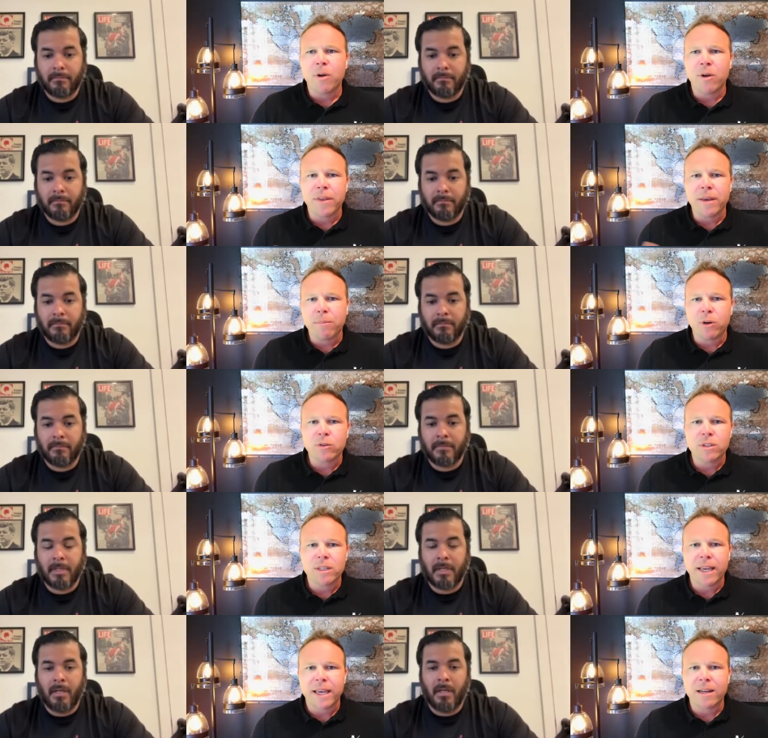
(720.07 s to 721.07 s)
Speaker 1: both in
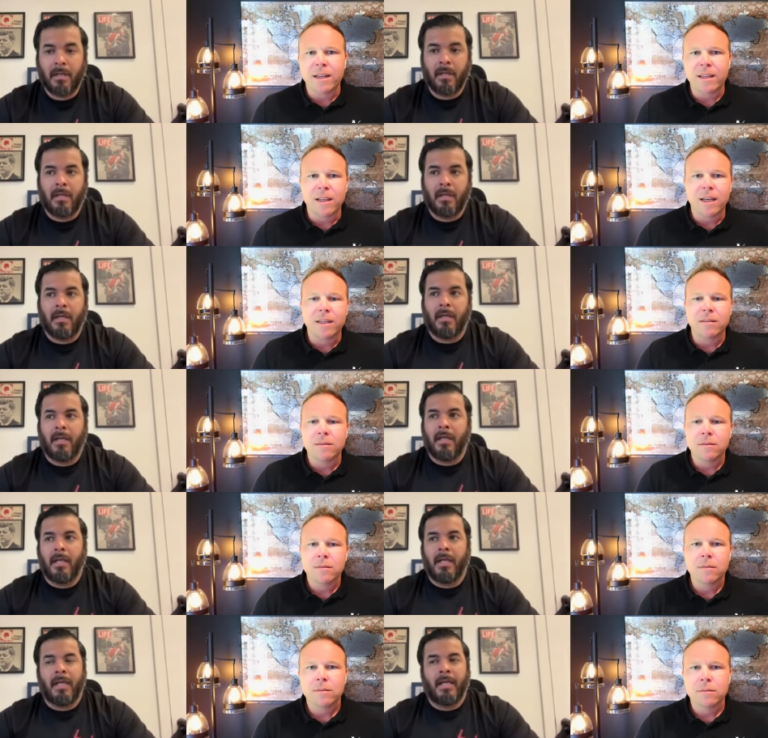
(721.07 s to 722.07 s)
person and online
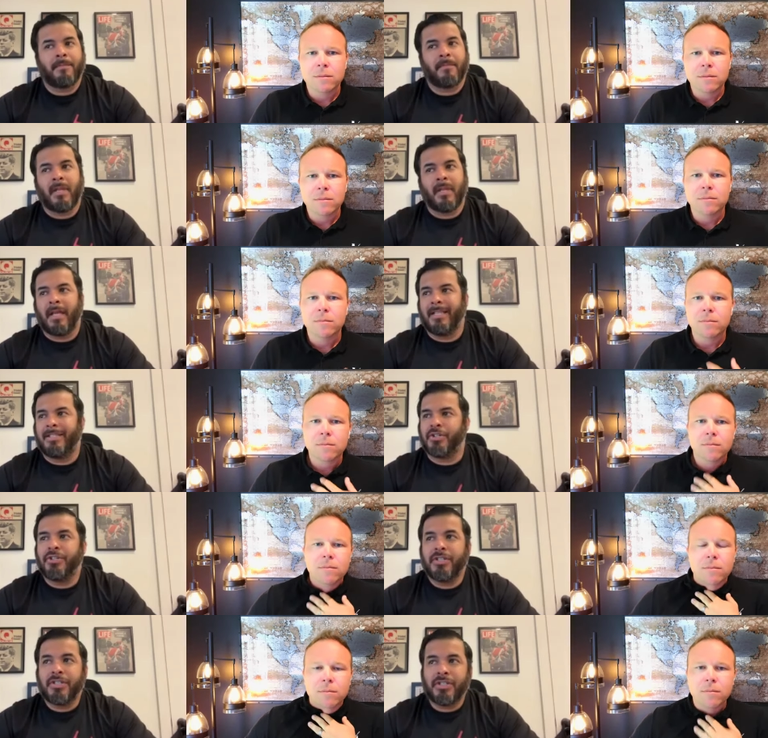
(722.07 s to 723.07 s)

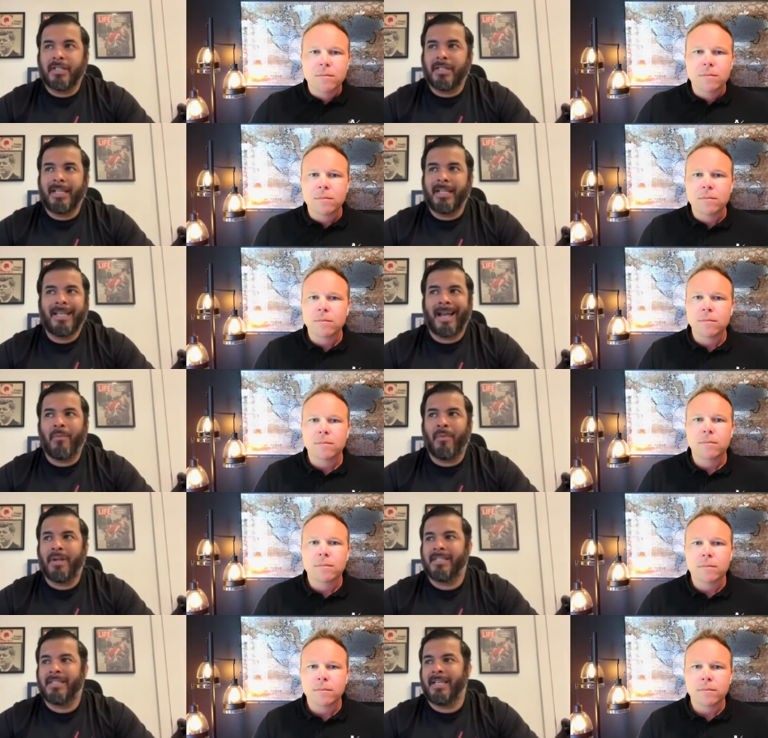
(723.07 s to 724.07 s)
Speaker 2: traditionally, I
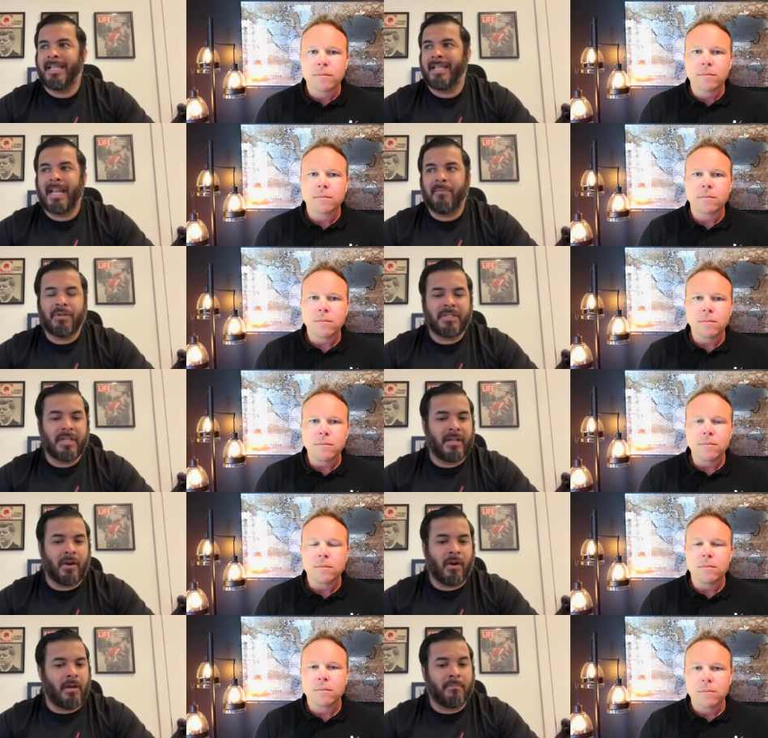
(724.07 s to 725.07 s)
want to say 90%
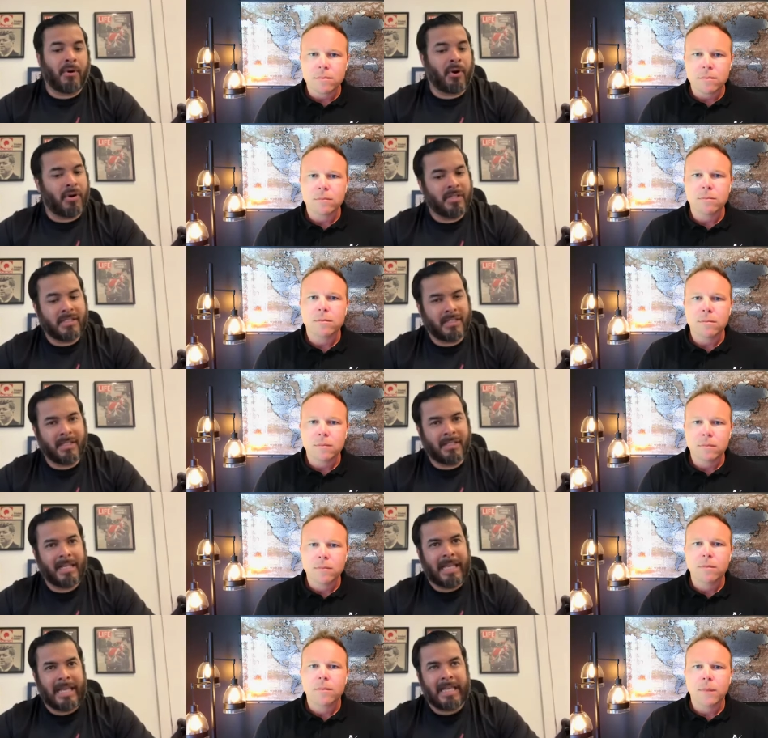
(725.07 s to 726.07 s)
are in
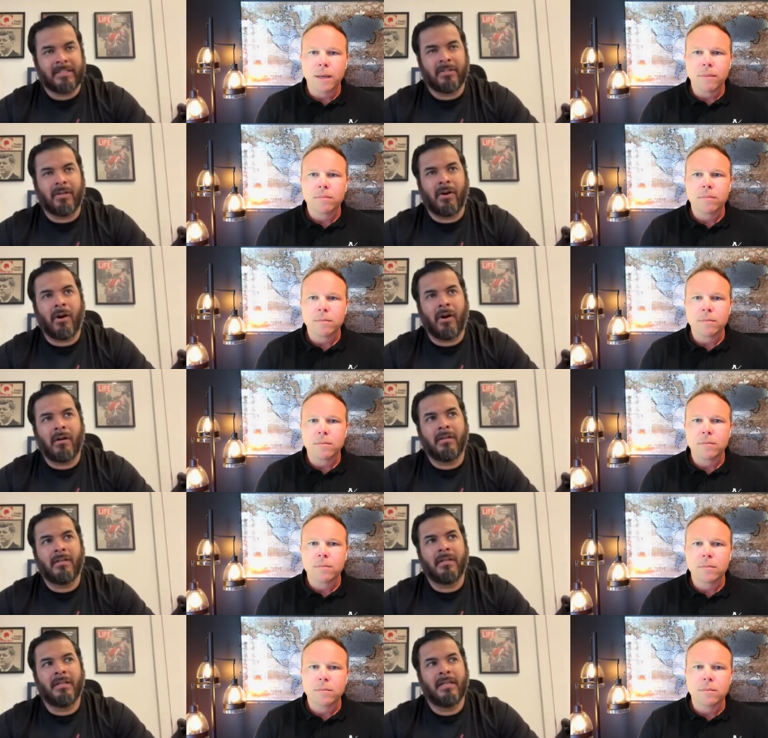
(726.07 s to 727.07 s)
person. It's a
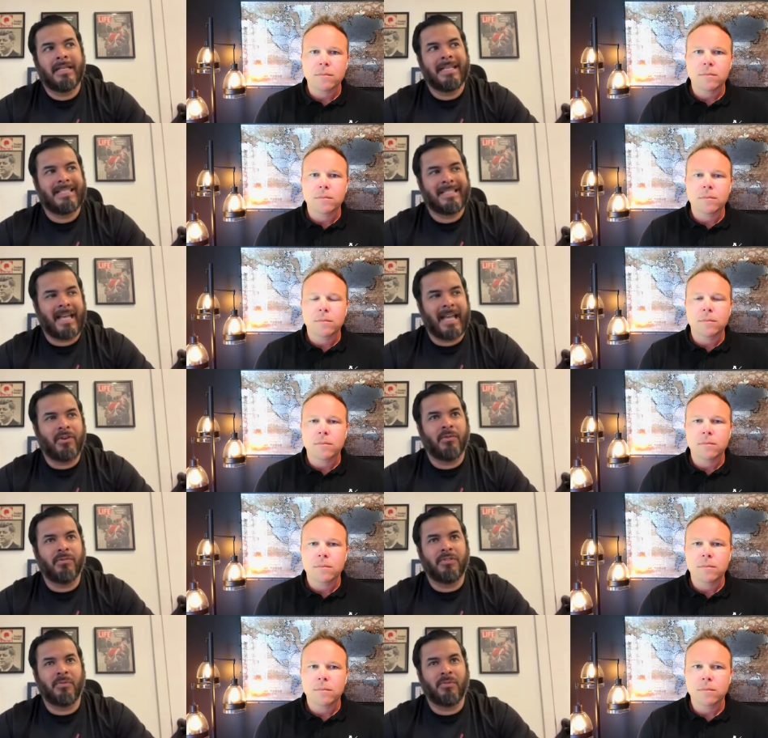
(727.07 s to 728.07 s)
hard
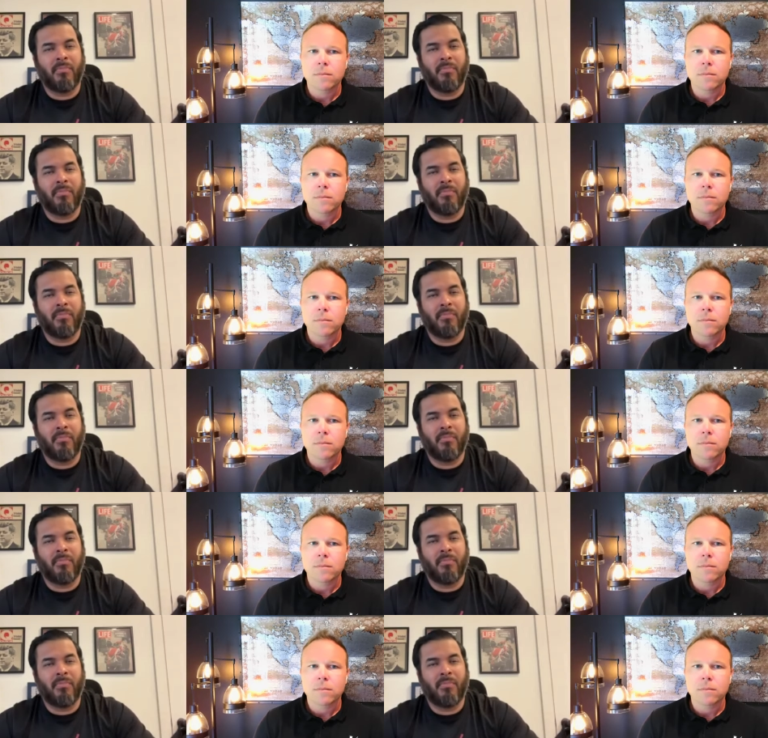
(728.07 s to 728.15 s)
cycle to